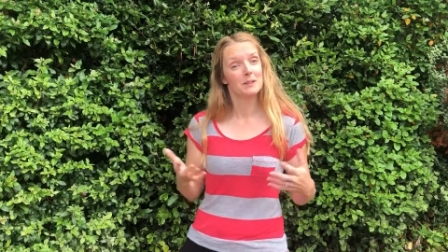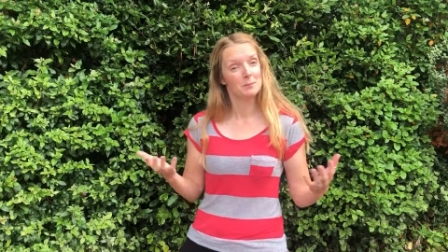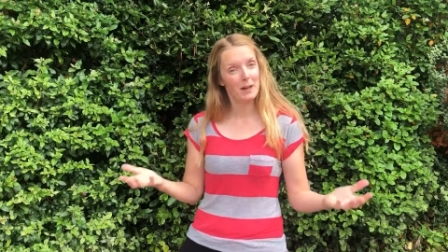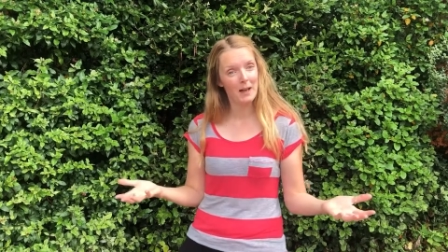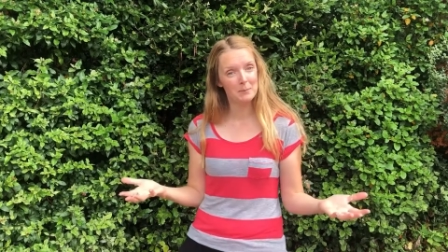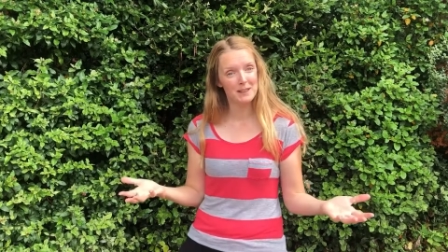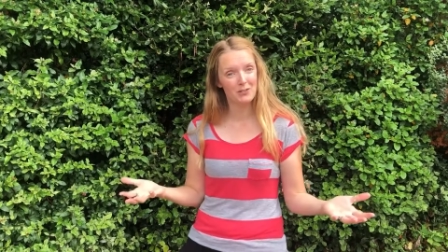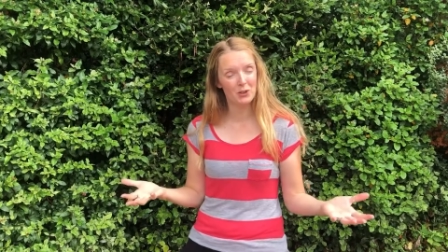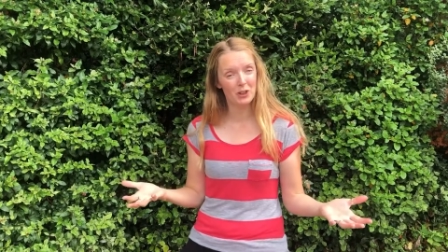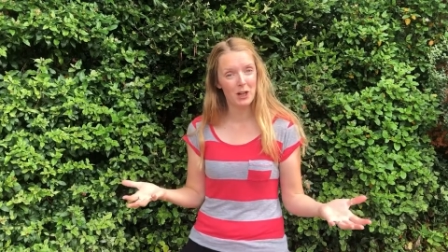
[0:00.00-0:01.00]
Because perhaps if
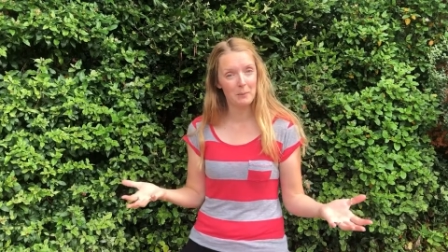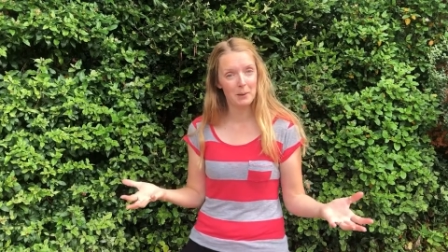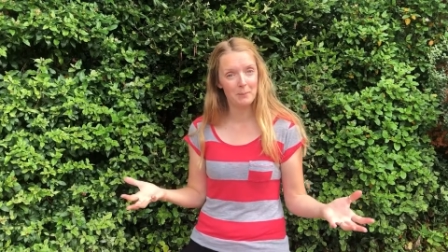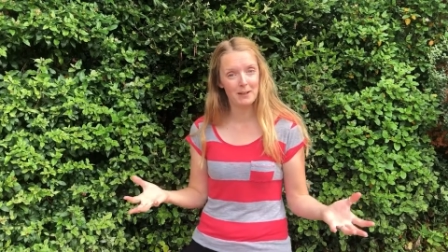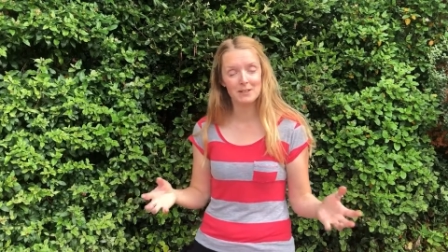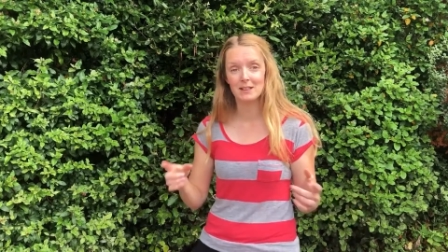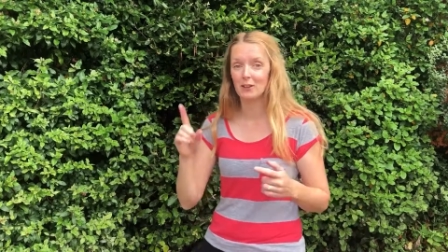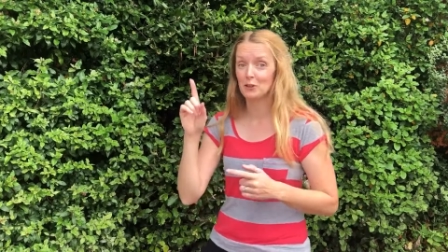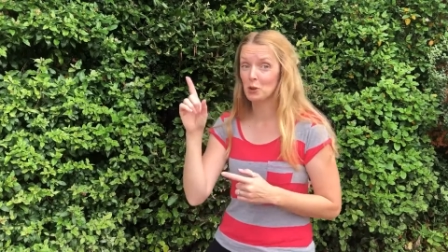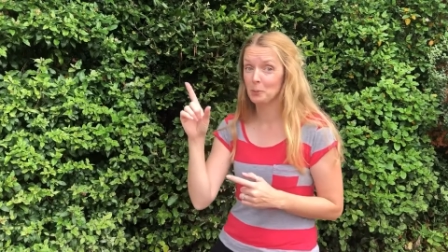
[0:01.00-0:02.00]
you're climbing a mountain
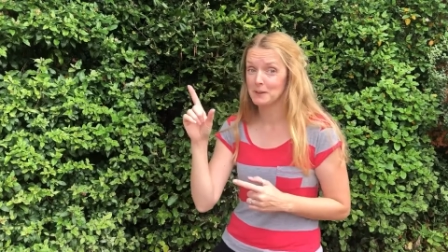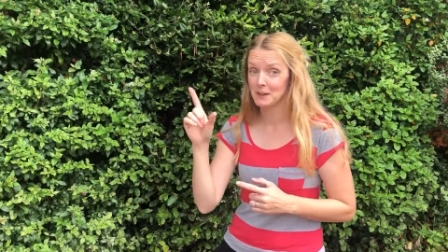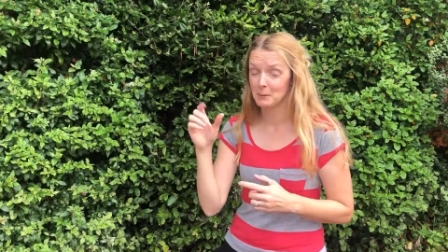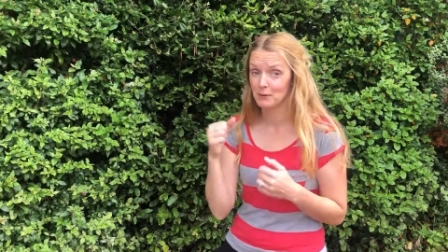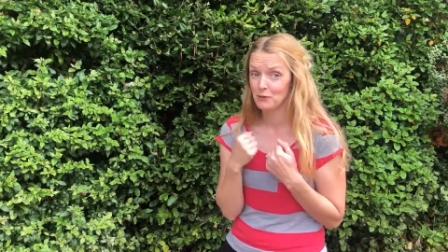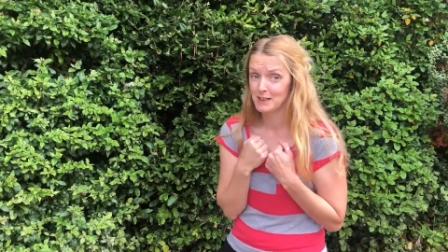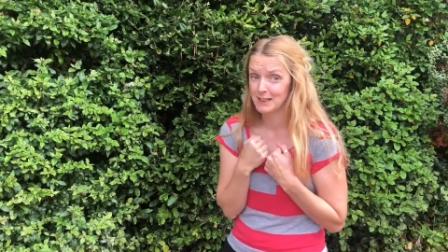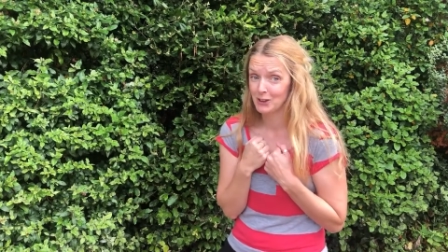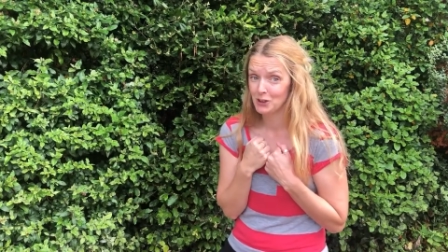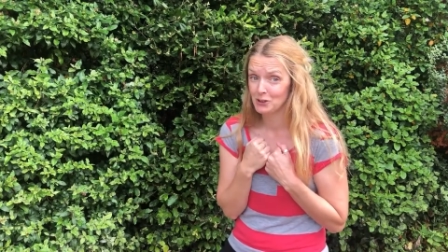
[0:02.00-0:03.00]
at the top it's going to be
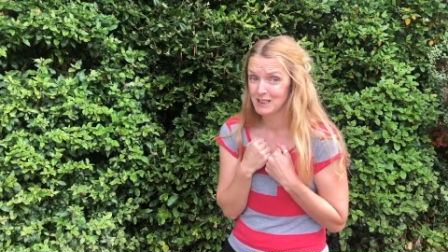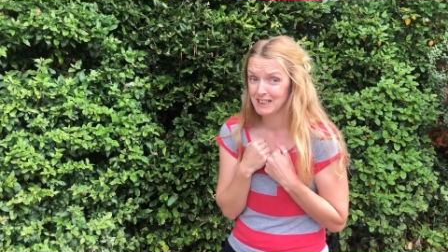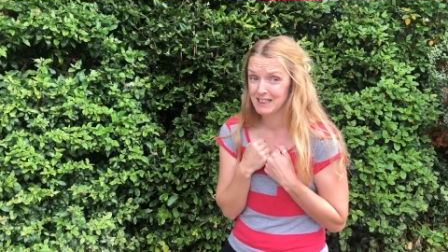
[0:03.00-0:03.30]
freezing cold,